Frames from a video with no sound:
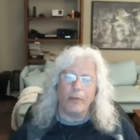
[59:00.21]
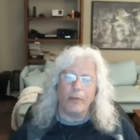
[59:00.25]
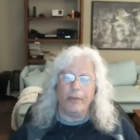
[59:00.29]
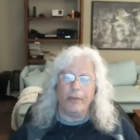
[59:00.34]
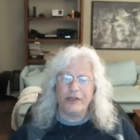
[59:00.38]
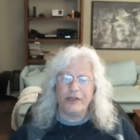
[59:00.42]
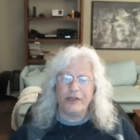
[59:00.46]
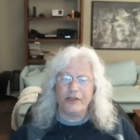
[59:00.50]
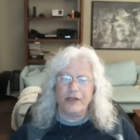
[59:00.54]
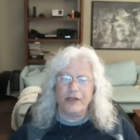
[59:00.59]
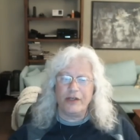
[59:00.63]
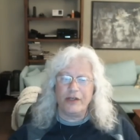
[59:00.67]

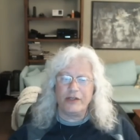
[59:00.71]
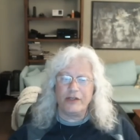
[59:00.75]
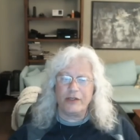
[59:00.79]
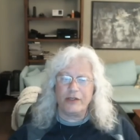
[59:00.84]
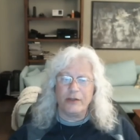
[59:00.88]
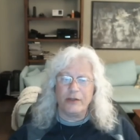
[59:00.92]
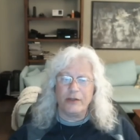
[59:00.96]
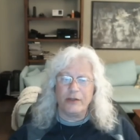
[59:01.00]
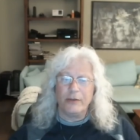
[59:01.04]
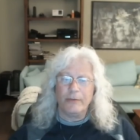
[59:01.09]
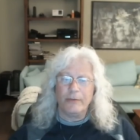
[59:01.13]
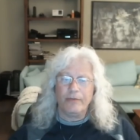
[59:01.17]

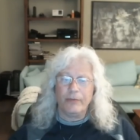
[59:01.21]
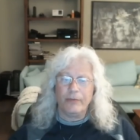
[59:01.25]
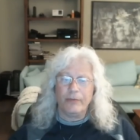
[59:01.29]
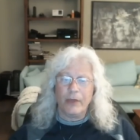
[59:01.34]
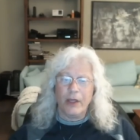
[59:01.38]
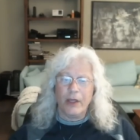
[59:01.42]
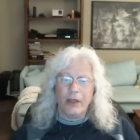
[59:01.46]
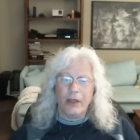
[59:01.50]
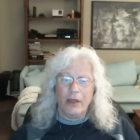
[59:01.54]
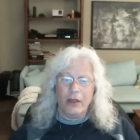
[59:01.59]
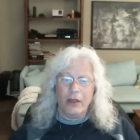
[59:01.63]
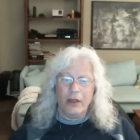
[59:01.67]
business.
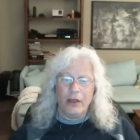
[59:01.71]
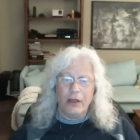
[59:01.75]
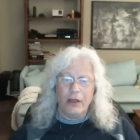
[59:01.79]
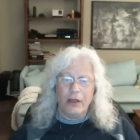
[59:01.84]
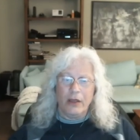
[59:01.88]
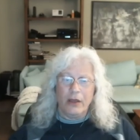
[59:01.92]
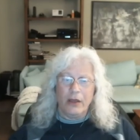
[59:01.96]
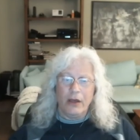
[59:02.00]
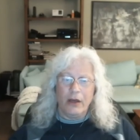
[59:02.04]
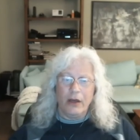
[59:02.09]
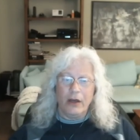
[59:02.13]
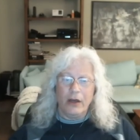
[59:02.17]

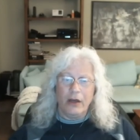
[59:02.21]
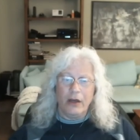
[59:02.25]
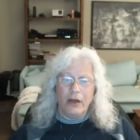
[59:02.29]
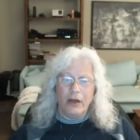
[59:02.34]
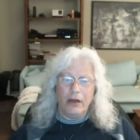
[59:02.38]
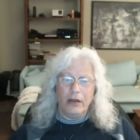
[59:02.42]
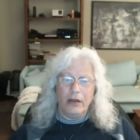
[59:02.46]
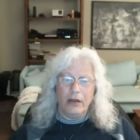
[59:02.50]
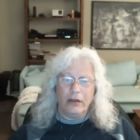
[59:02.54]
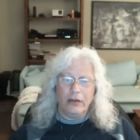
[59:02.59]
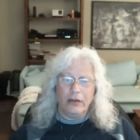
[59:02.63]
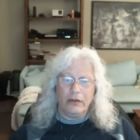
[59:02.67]

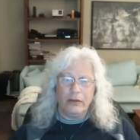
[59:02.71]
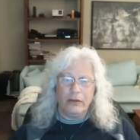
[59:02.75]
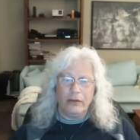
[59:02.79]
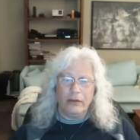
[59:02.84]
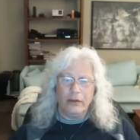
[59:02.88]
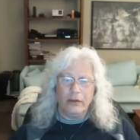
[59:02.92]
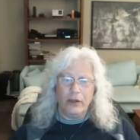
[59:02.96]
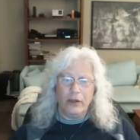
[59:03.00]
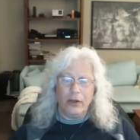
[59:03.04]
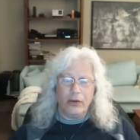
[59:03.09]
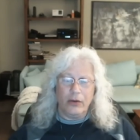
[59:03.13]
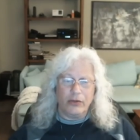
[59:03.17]
Uh,
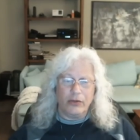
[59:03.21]
you know,